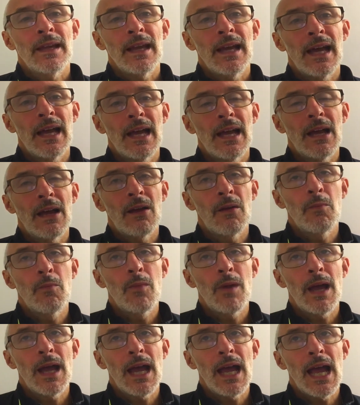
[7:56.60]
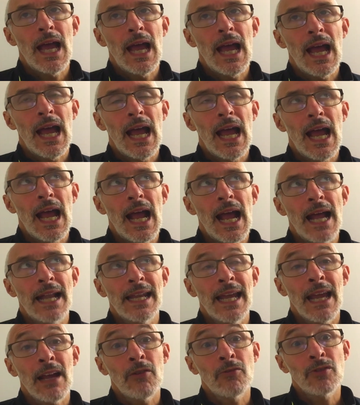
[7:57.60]
and
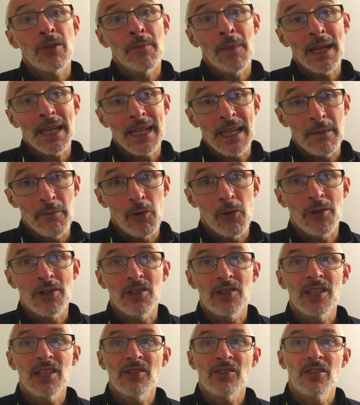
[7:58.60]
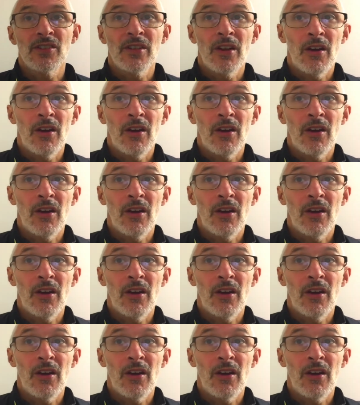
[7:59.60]
how to make it more consistent,